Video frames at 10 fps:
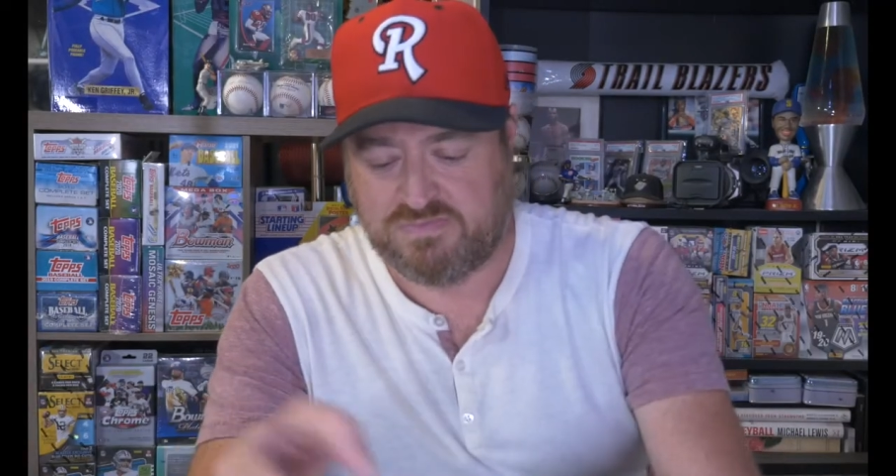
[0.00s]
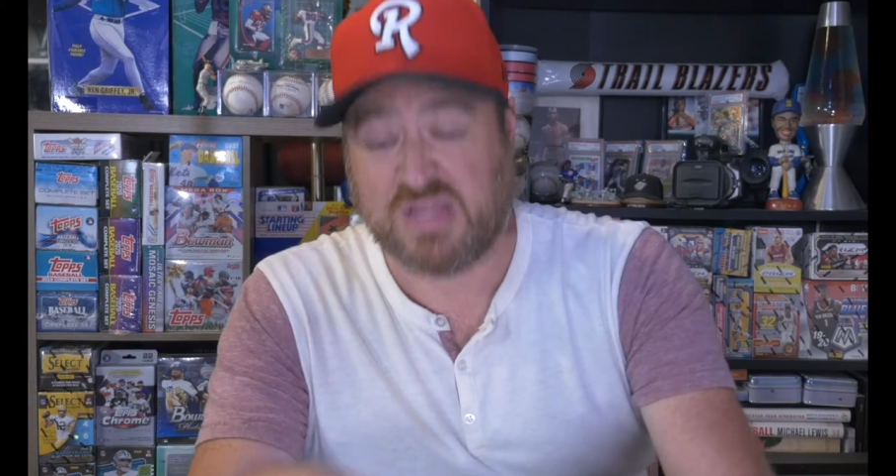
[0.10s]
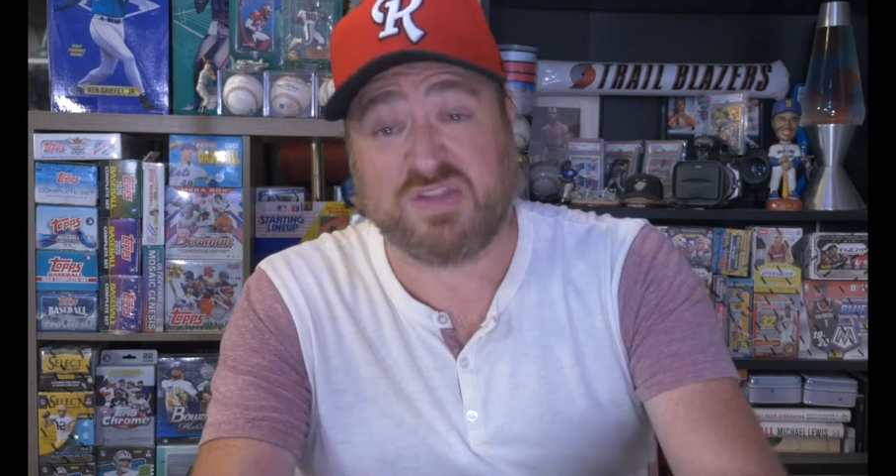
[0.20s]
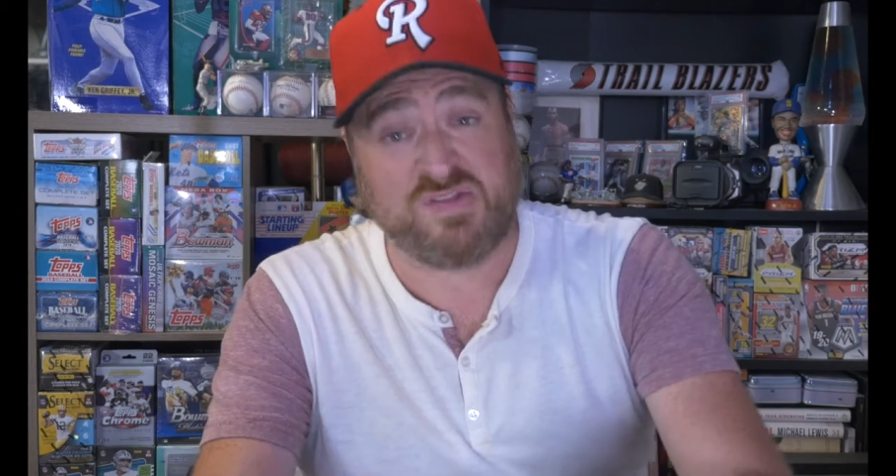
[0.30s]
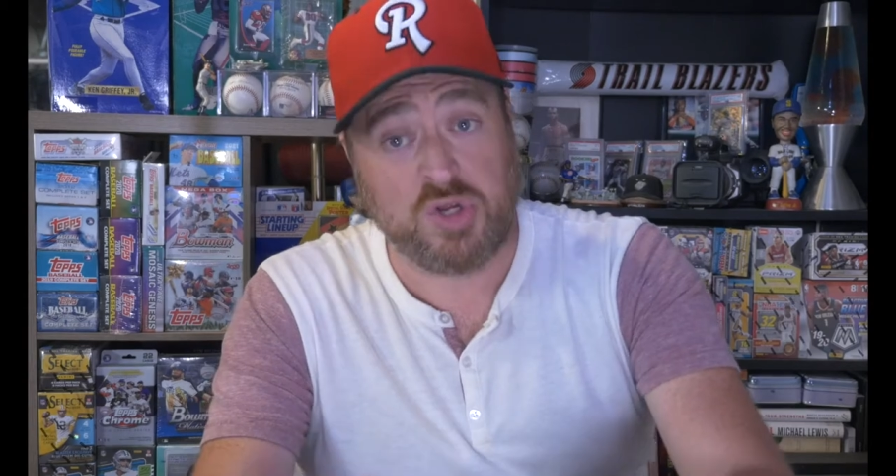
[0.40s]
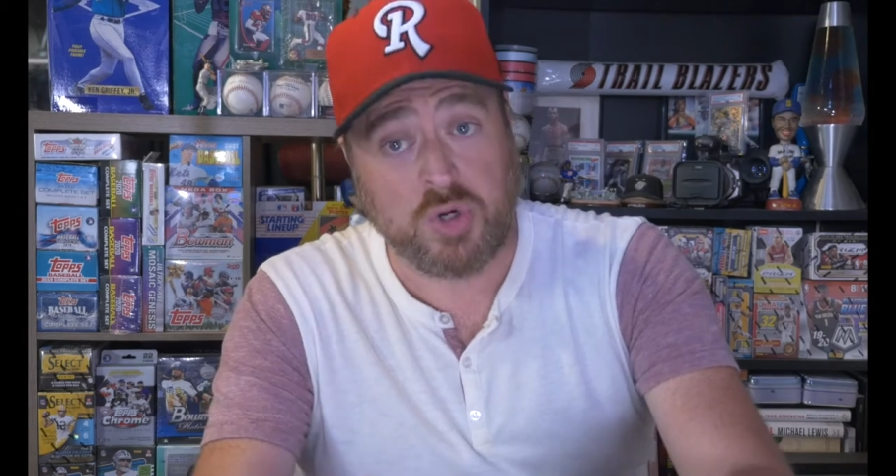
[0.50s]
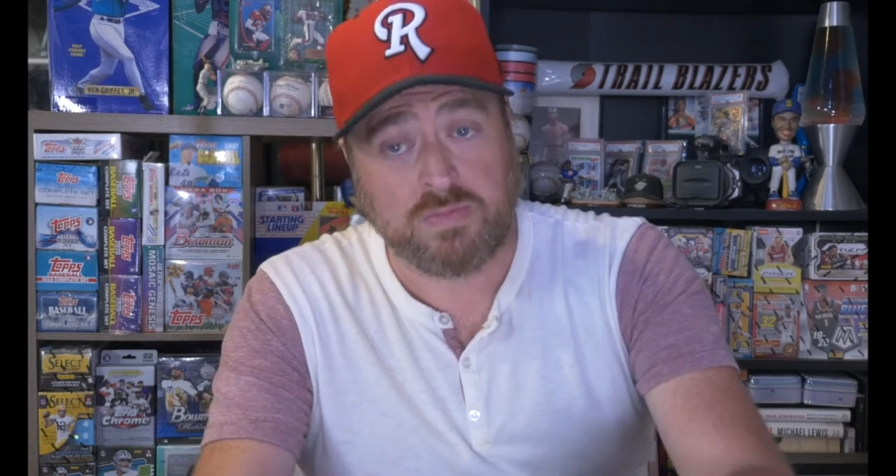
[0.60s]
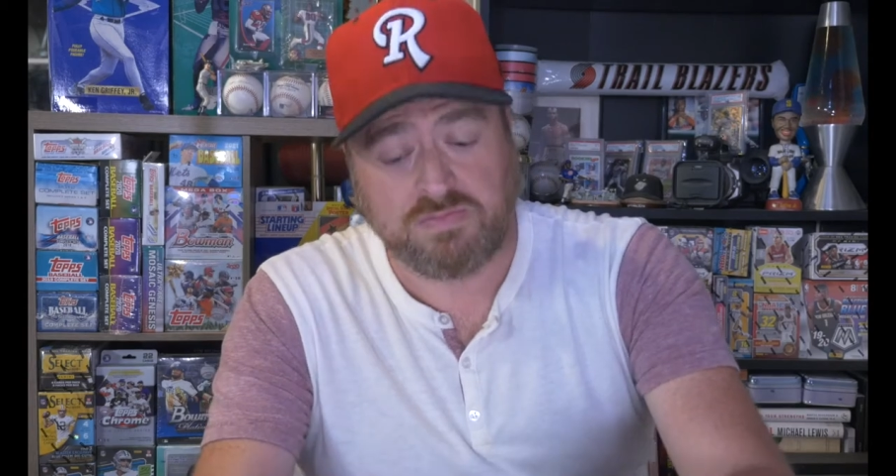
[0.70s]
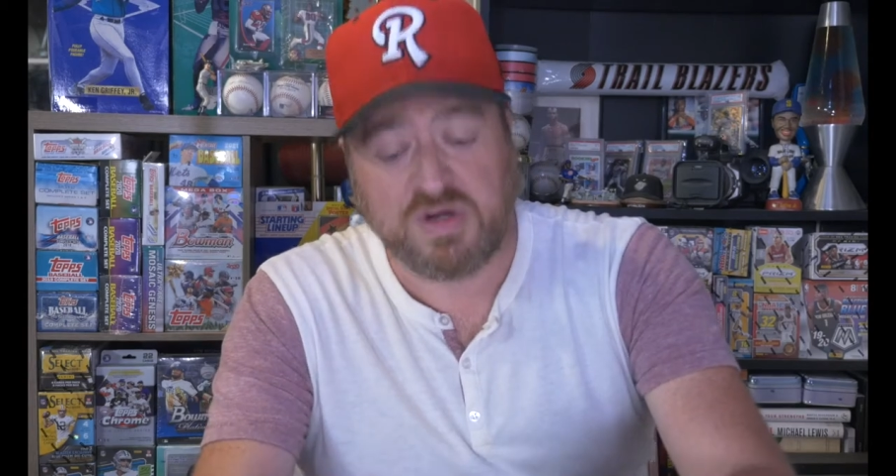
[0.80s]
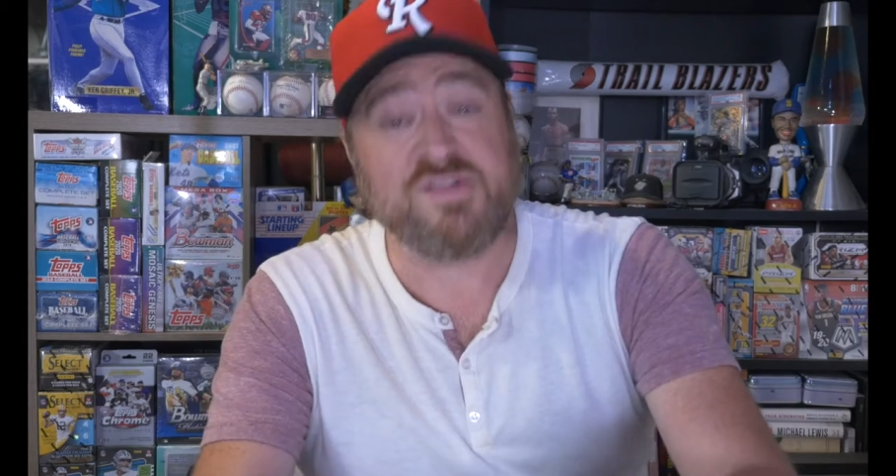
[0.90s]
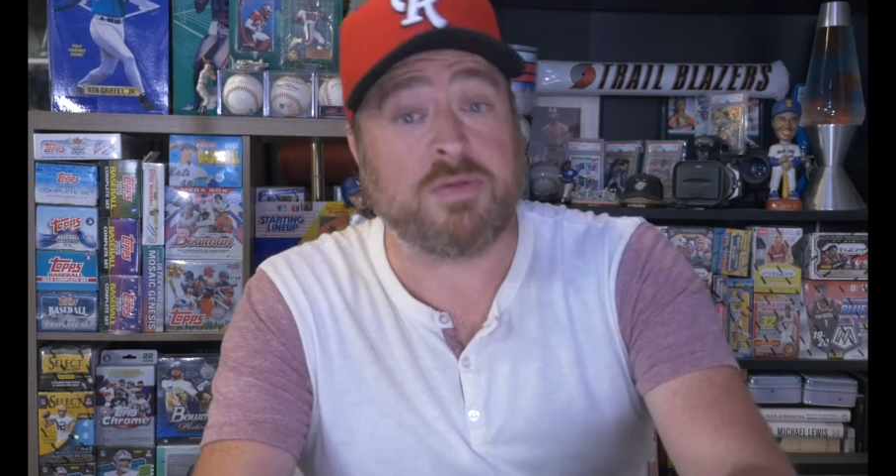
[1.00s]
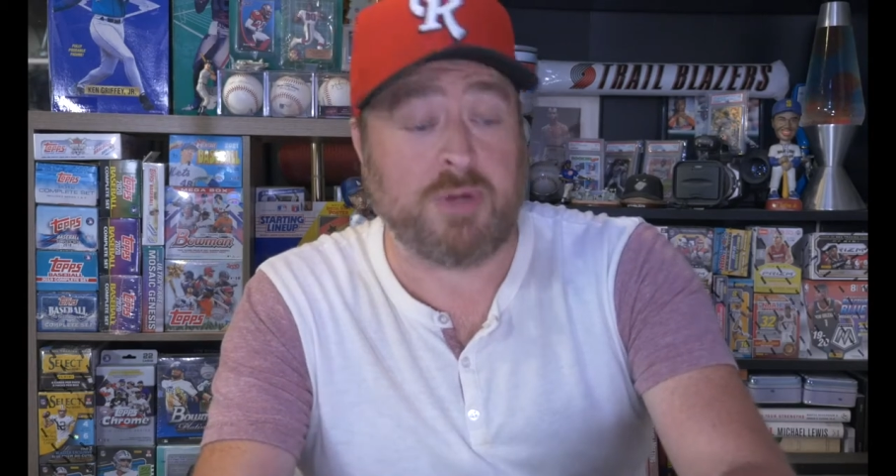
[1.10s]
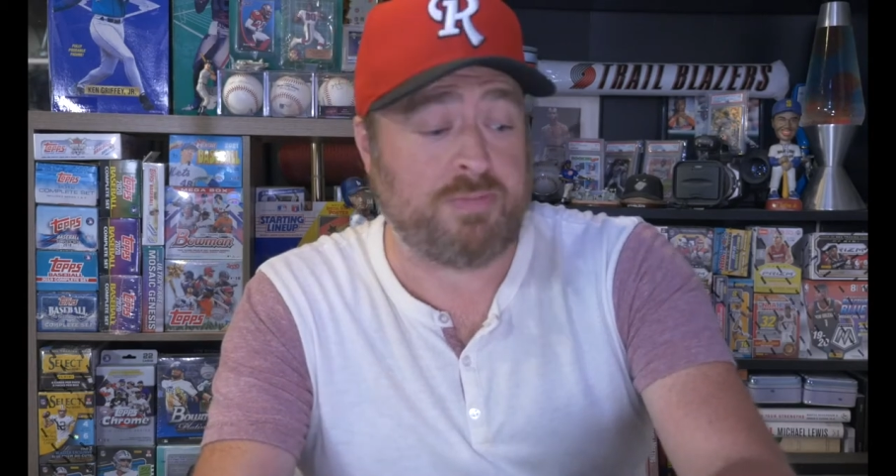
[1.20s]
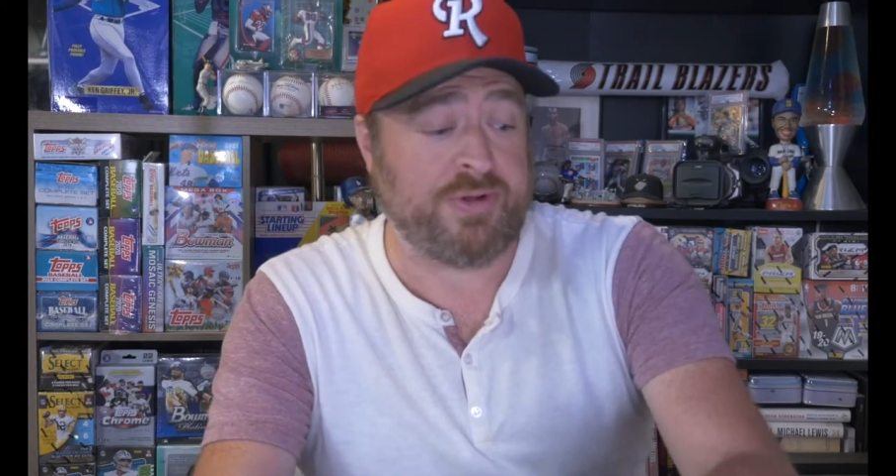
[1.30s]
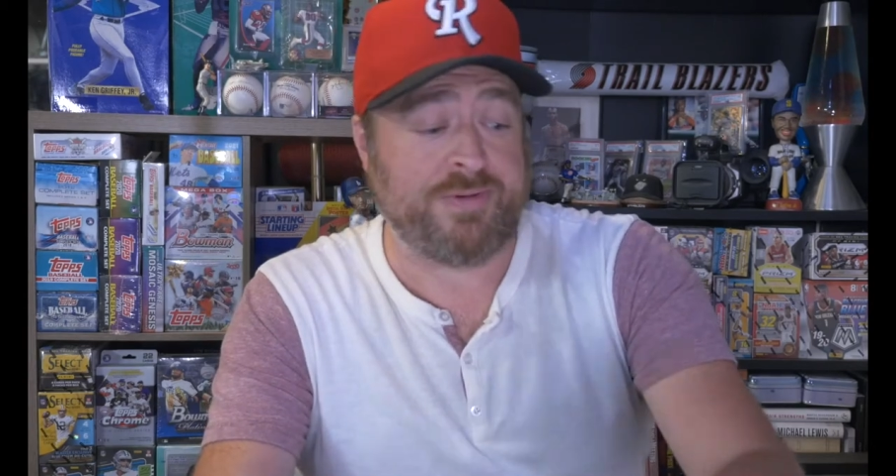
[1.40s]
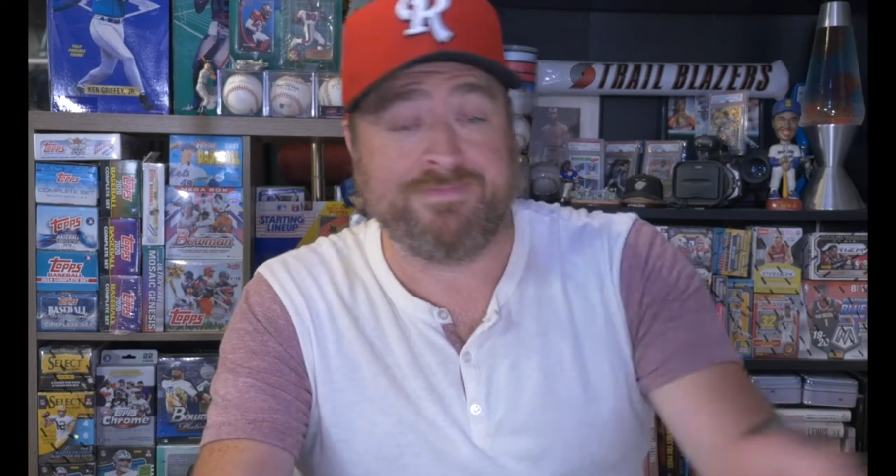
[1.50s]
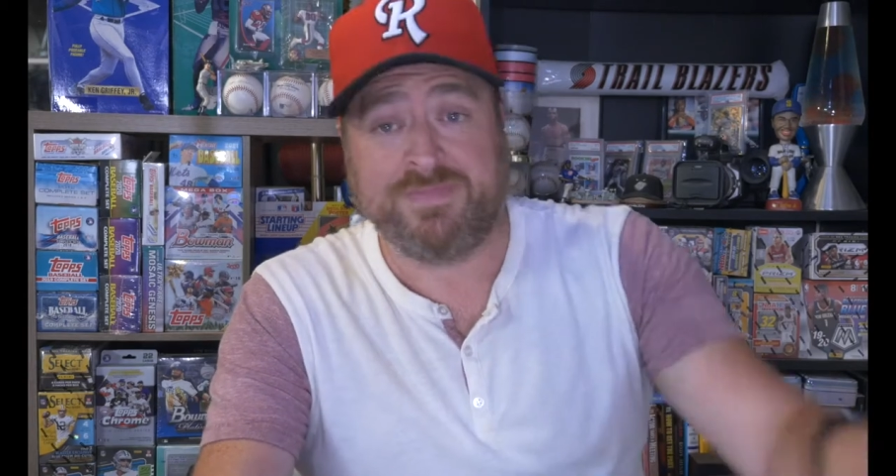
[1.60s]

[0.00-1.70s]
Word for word: Not this year, but he's a good ball player.